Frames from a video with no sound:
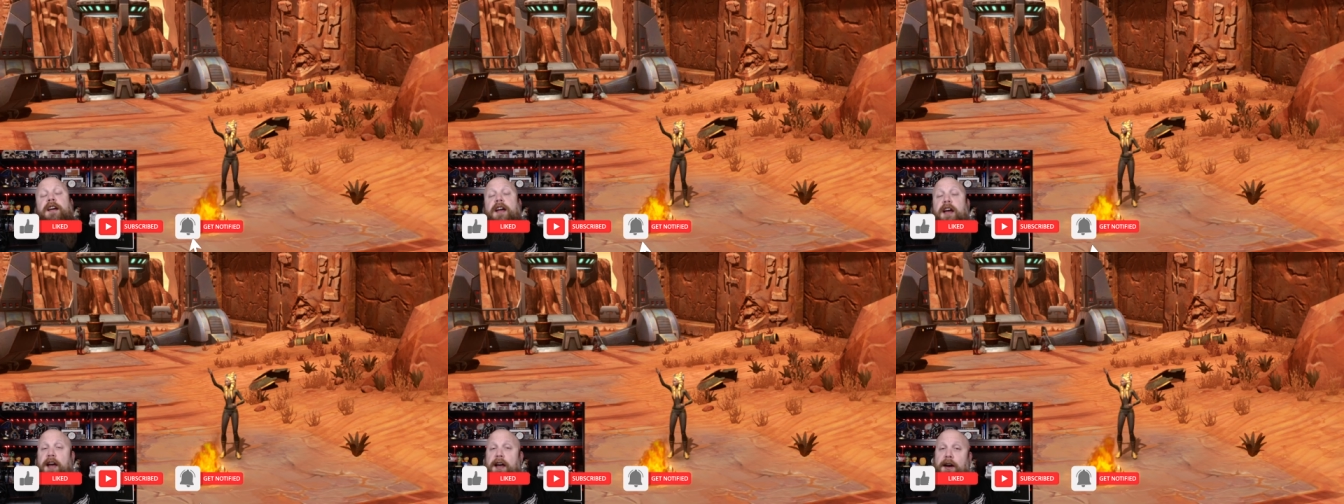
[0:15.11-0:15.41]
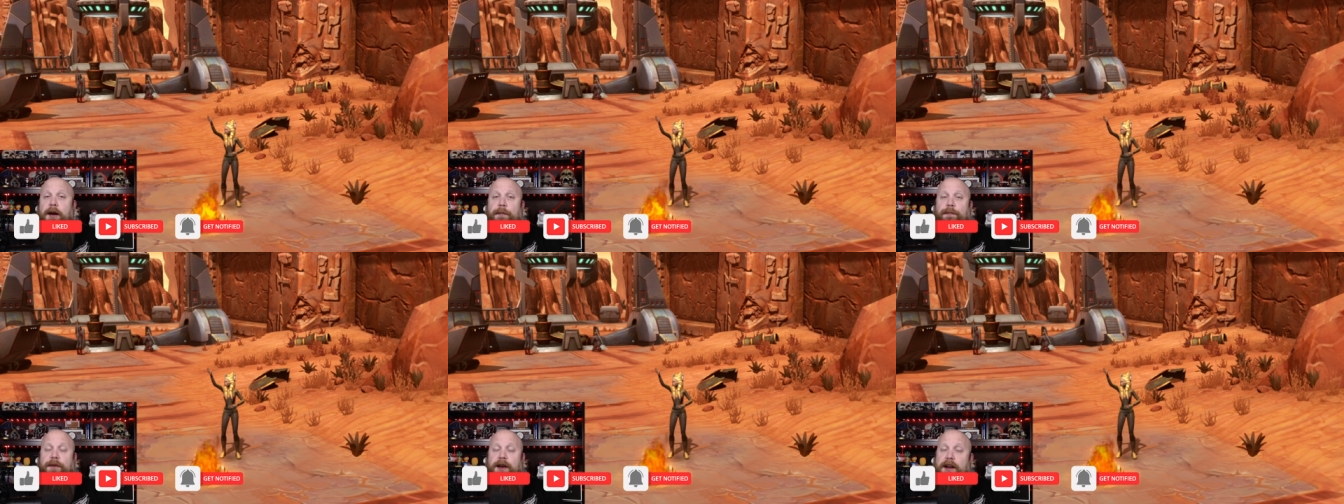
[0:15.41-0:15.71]
and
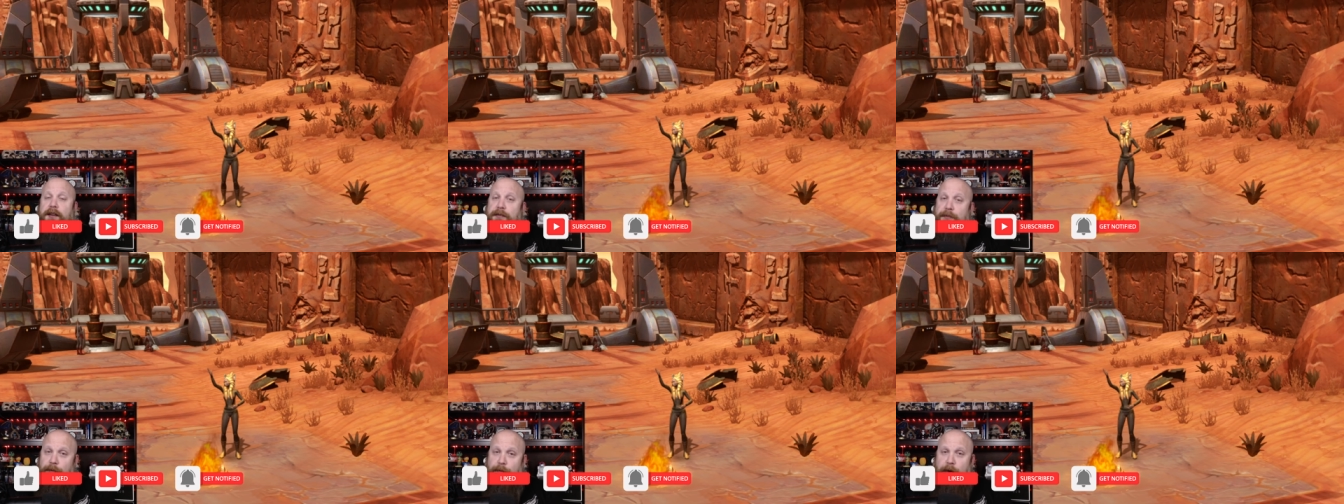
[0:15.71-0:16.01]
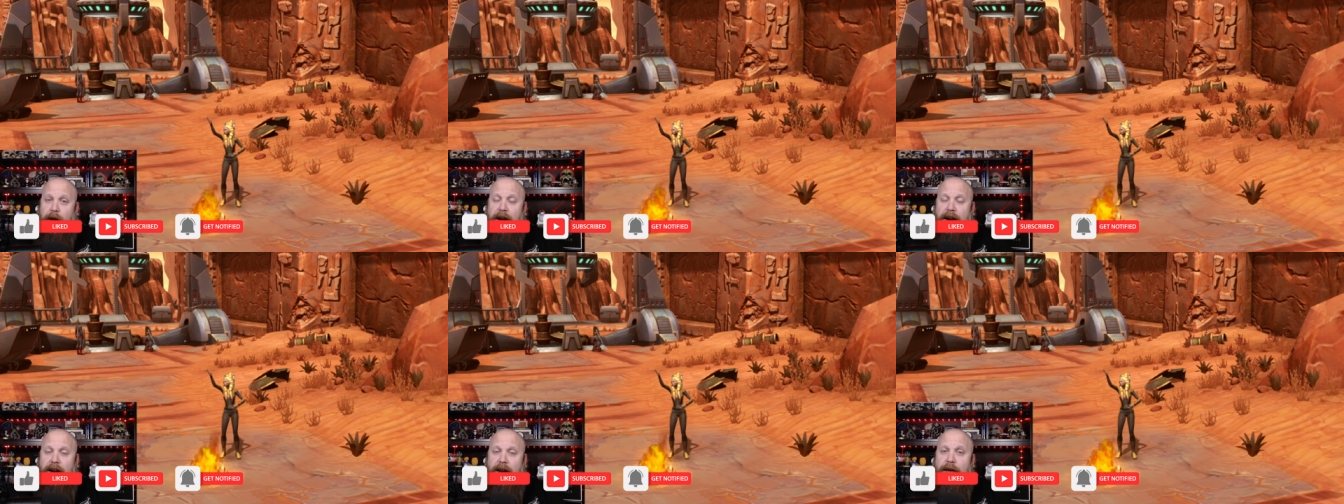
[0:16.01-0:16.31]
updates
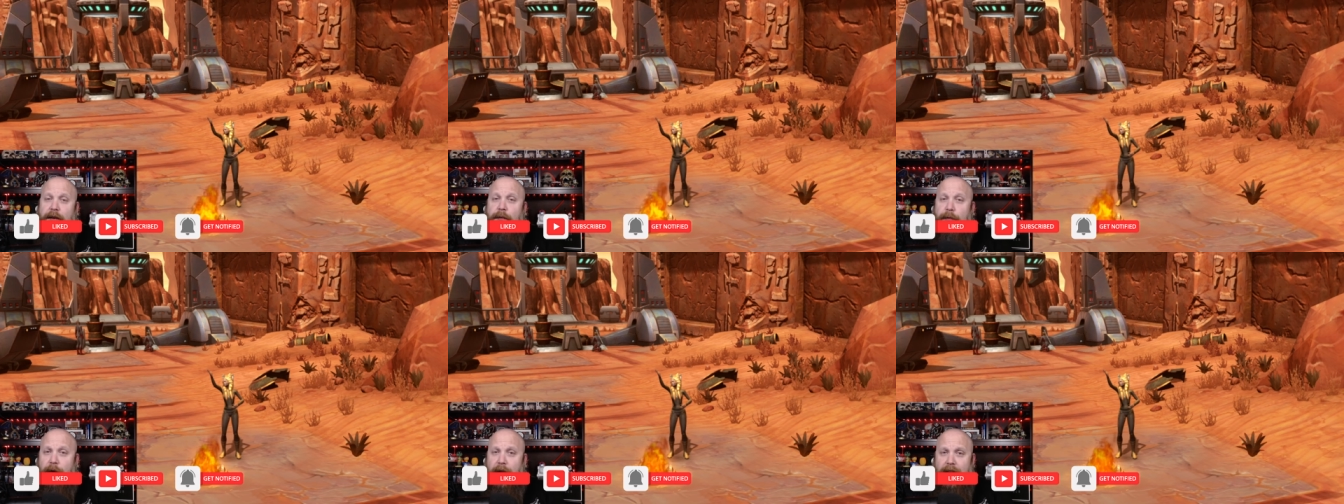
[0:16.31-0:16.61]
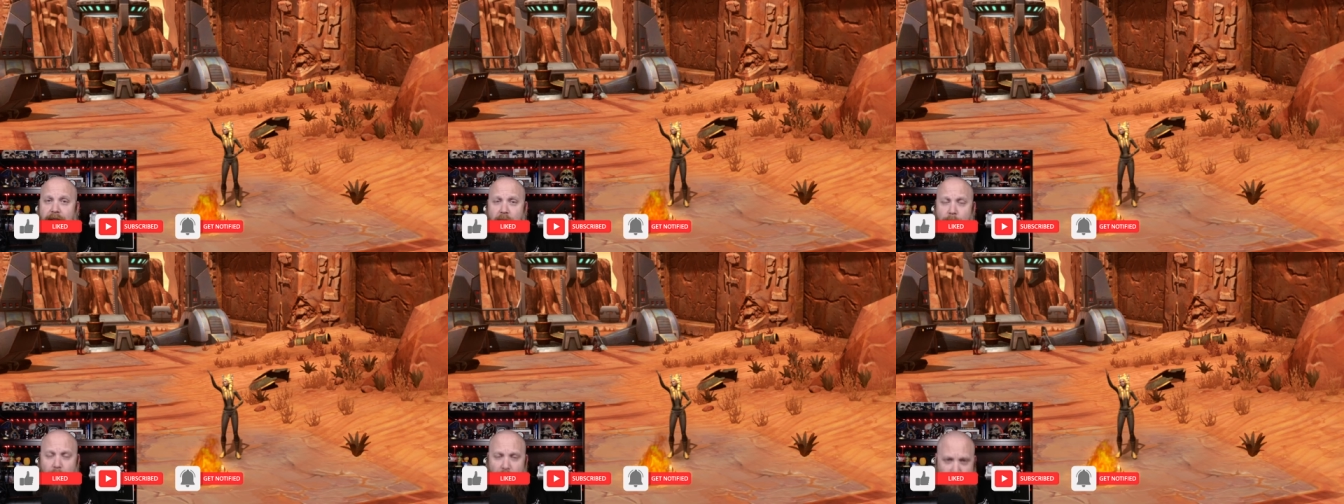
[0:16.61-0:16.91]
right here, right
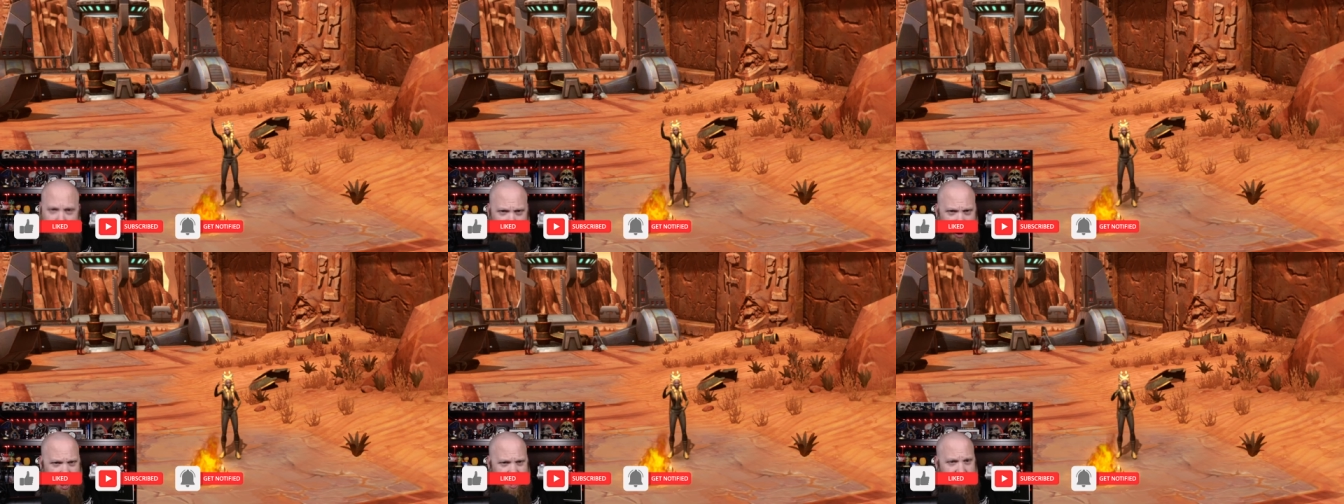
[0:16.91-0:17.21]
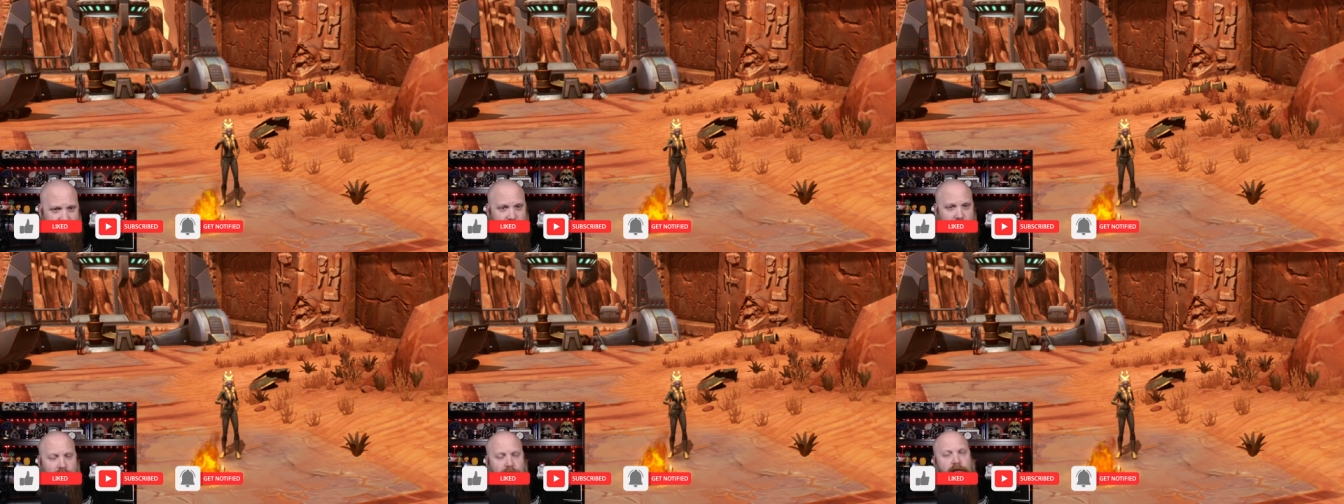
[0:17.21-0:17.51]
now, my
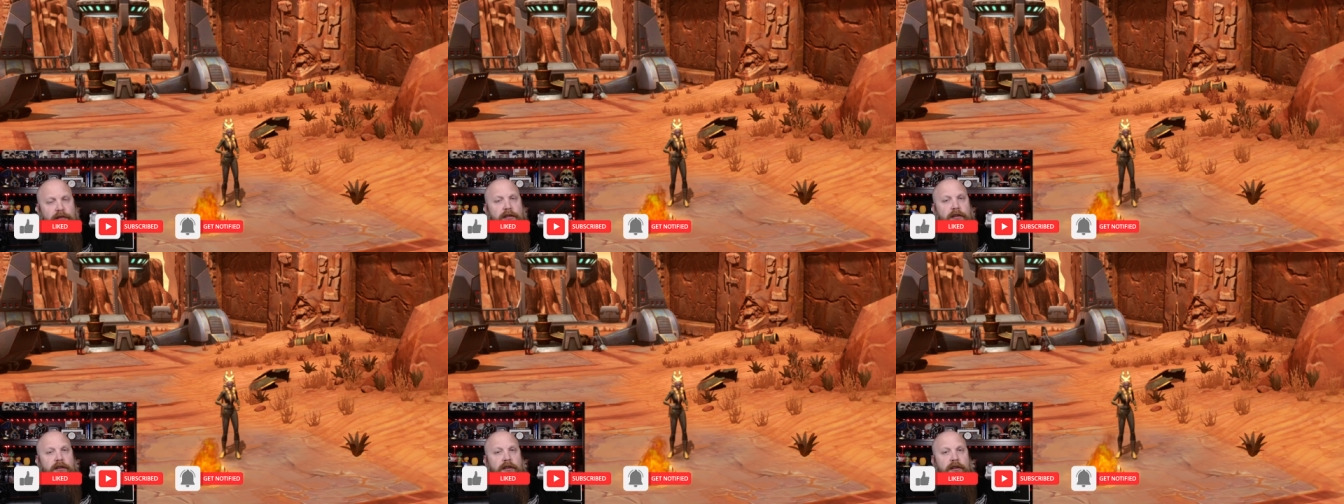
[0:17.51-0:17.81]
friends.